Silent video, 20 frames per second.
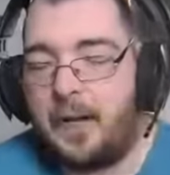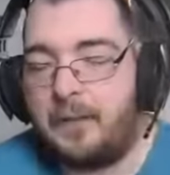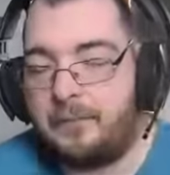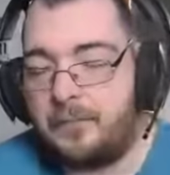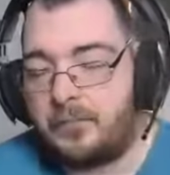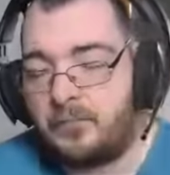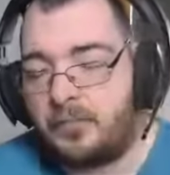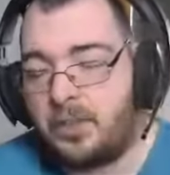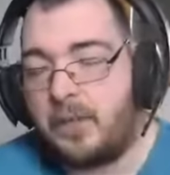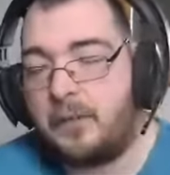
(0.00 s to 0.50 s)

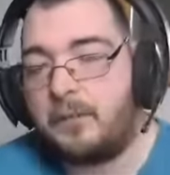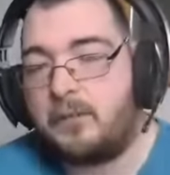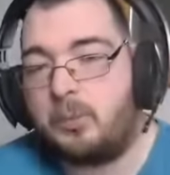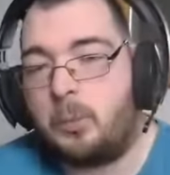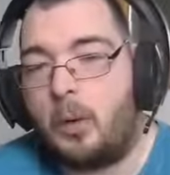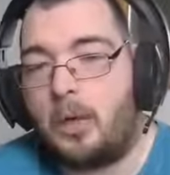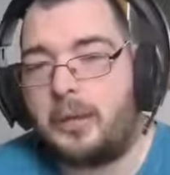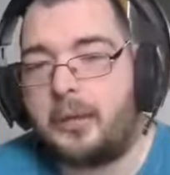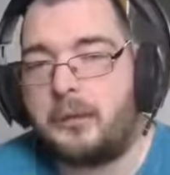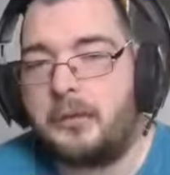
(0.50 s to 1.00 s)
This serves
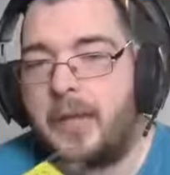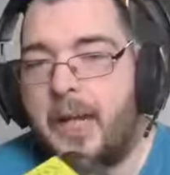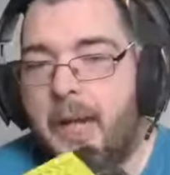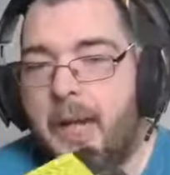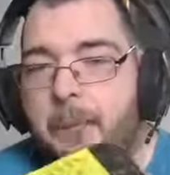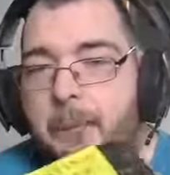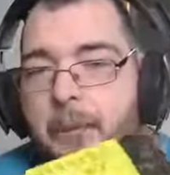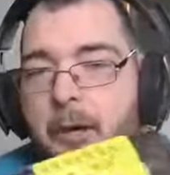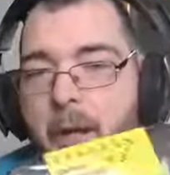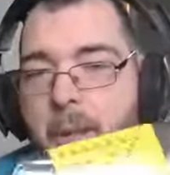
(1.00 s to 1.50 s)
one. You
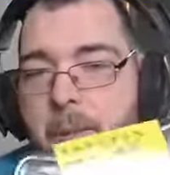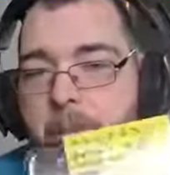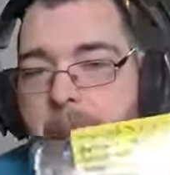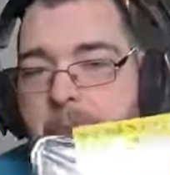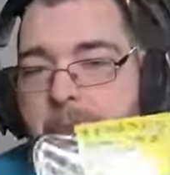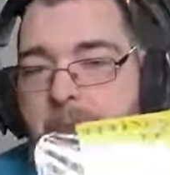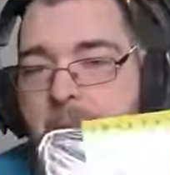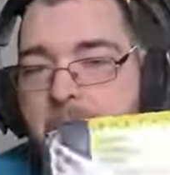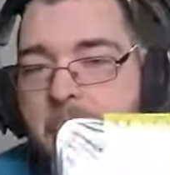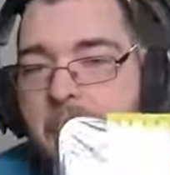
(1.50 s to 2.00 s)
can buy a
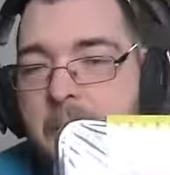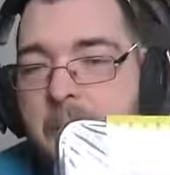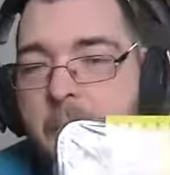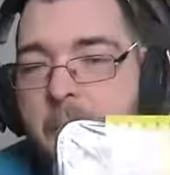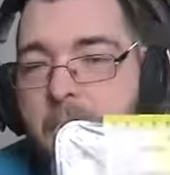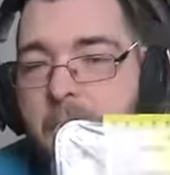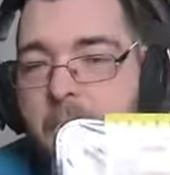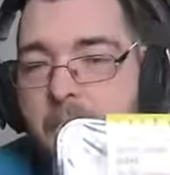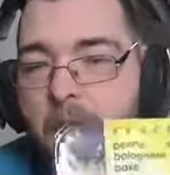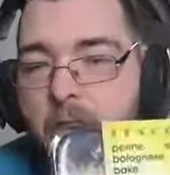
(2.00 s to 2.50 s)
bigger
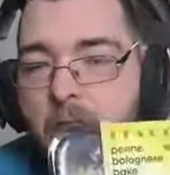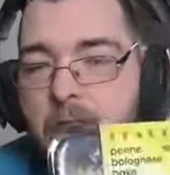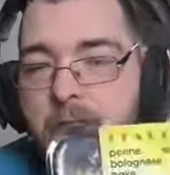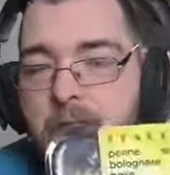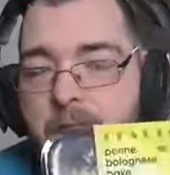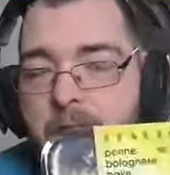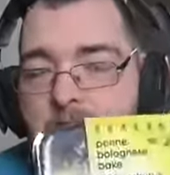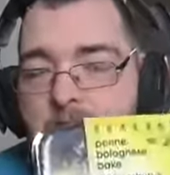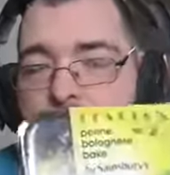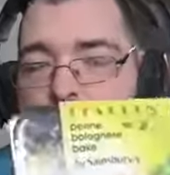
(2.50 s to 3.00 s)
version
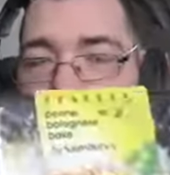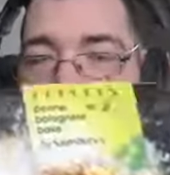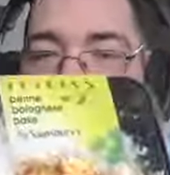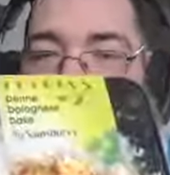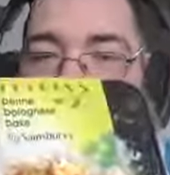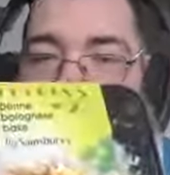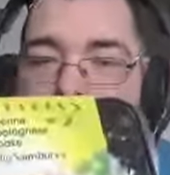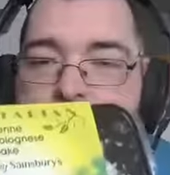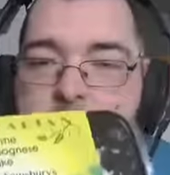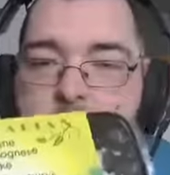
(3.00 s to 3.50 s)
of this. I'll leave
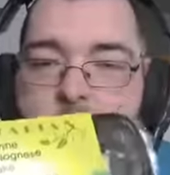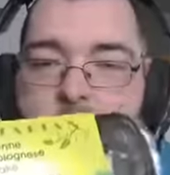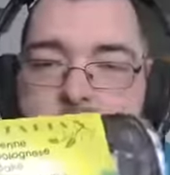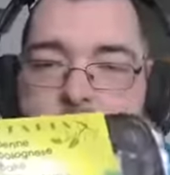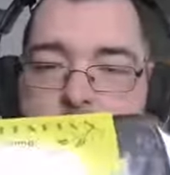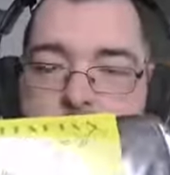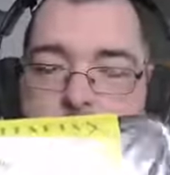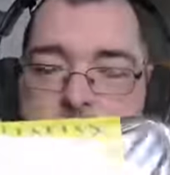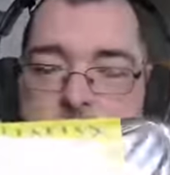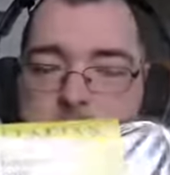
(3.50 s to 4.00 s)
a link in the
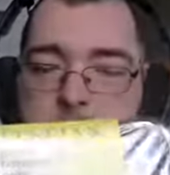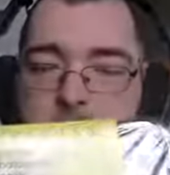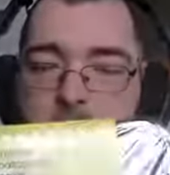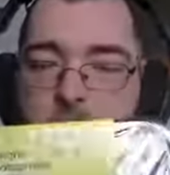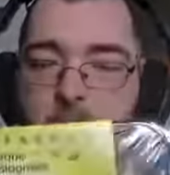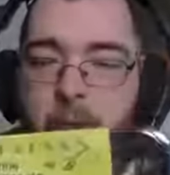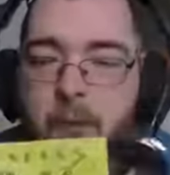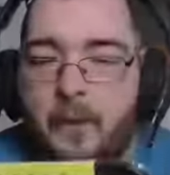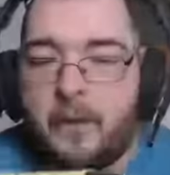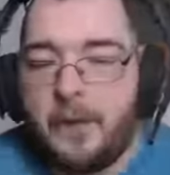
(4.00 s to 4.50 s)
description
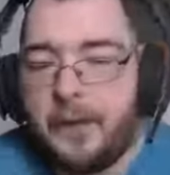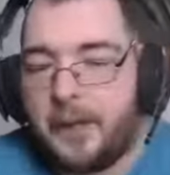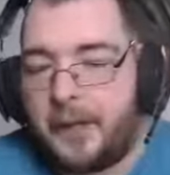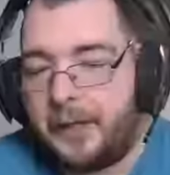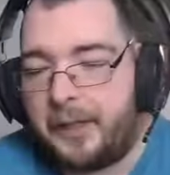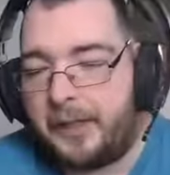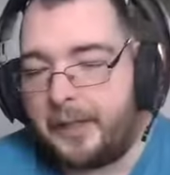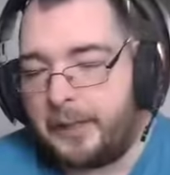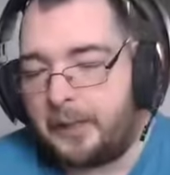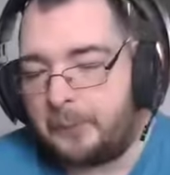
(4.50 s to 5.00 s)
below.
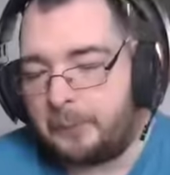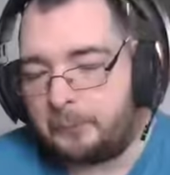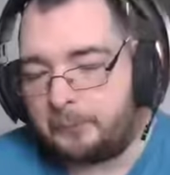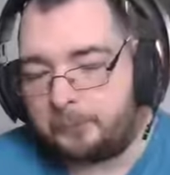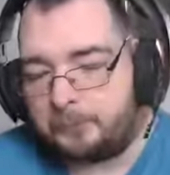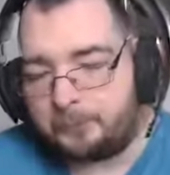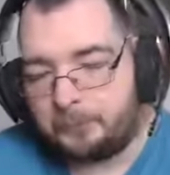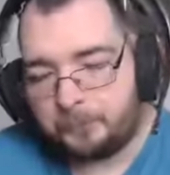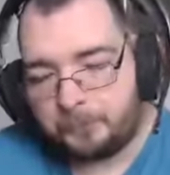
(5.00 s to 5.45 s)
Actually,